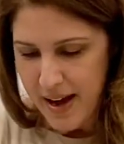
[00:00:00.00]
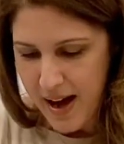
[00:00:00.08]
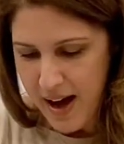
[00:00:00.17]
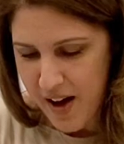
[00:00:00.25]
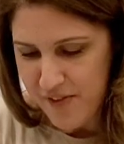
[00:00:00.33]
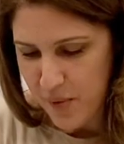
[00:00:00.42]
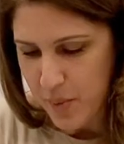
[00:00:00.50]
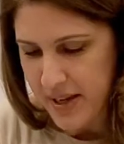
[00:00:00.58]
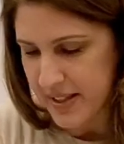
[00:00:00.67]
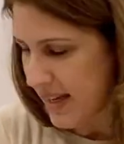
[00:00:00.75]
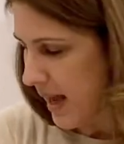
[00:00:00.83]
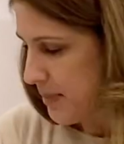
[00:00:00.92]
half a
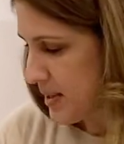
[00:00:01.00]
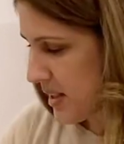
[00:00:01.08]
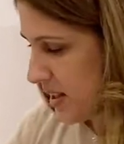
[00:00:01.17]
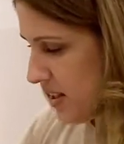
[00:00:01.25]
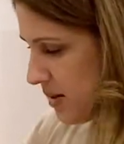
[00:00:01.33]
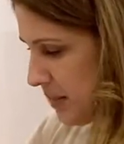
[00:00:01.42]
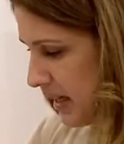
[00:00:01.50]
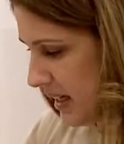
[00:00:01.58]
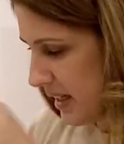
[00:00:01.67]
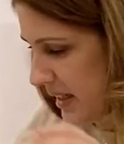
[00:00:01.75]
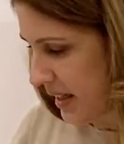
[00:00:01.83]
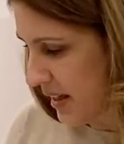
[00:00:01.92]
red capsicum,
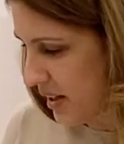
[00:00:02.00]
in it